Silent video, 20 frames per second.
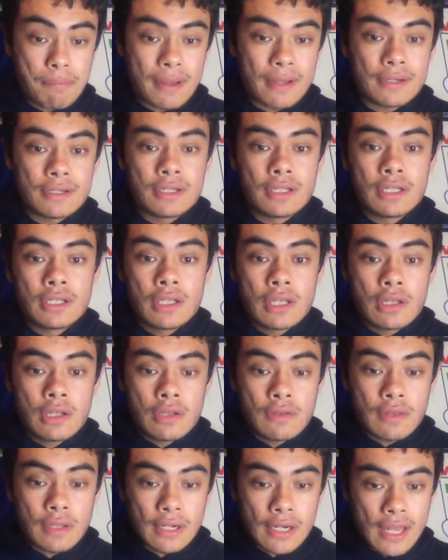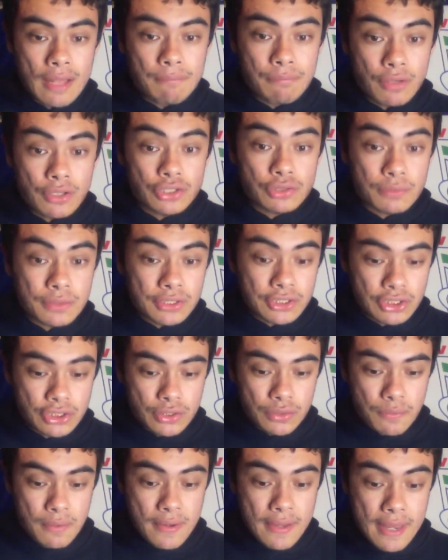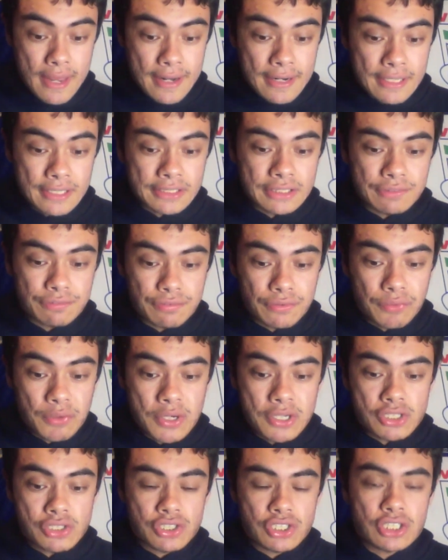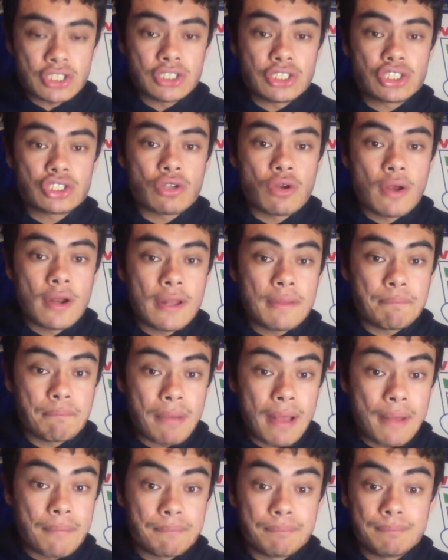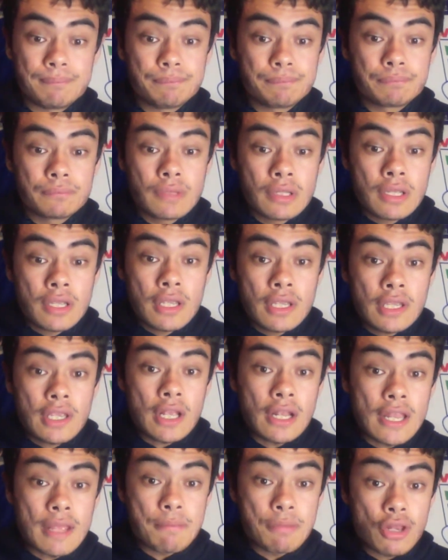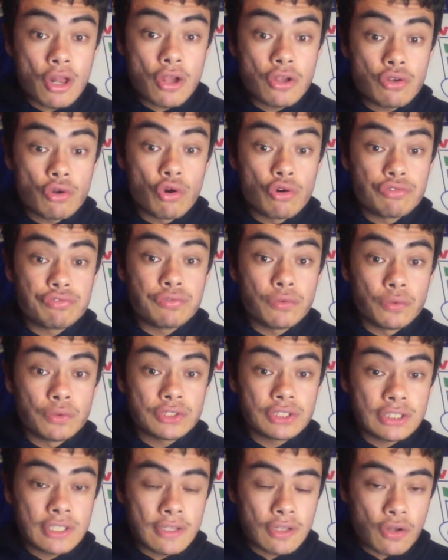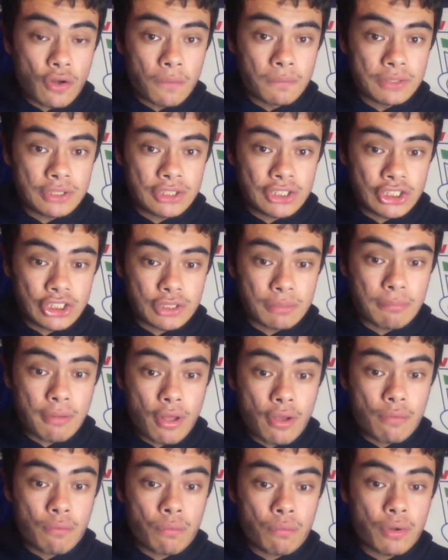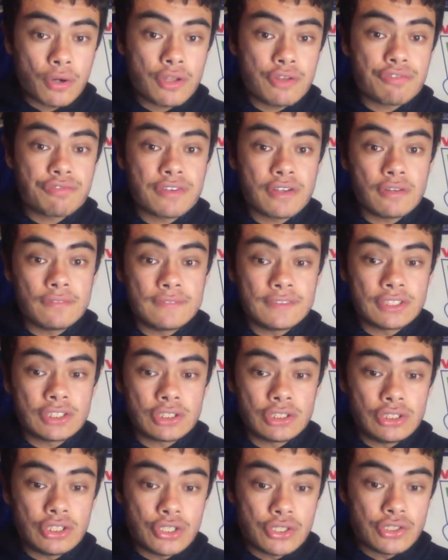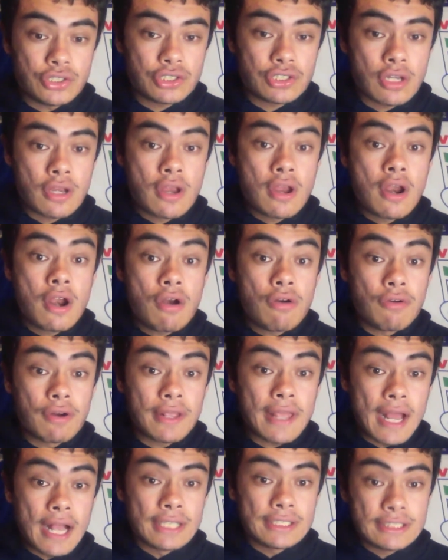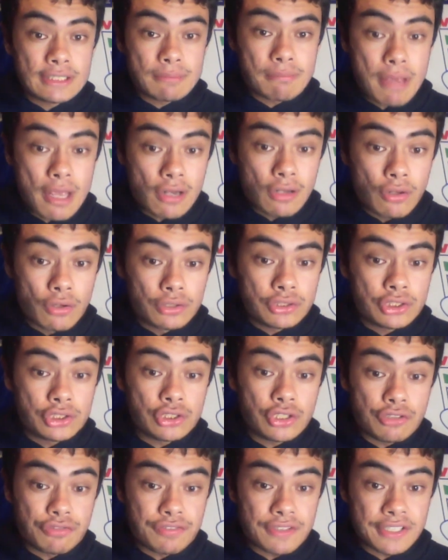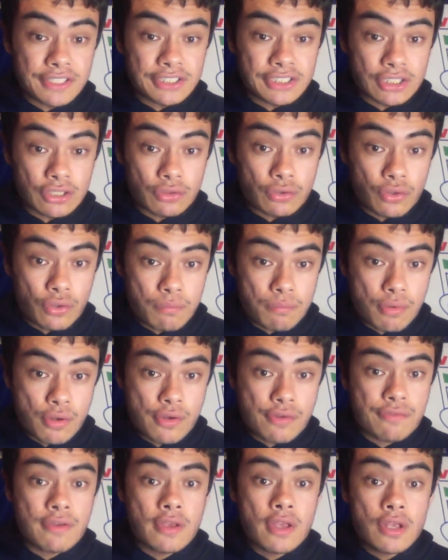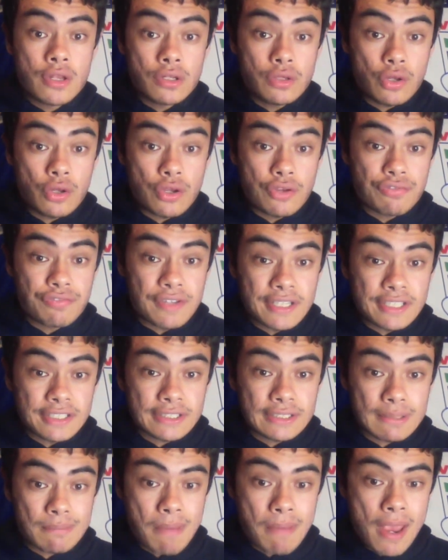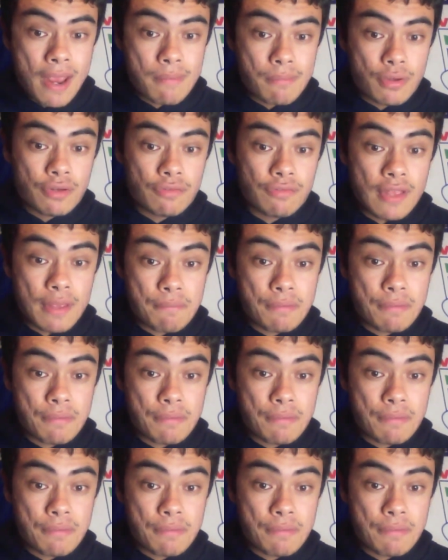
But the club knows what it's doing, and it's a very interesting signing. But yeah, let me know your thoughts in the comment section below. What do you think of this news? Regards to Matt Lodge, do you think it's a good move? Do you think it's a bad move?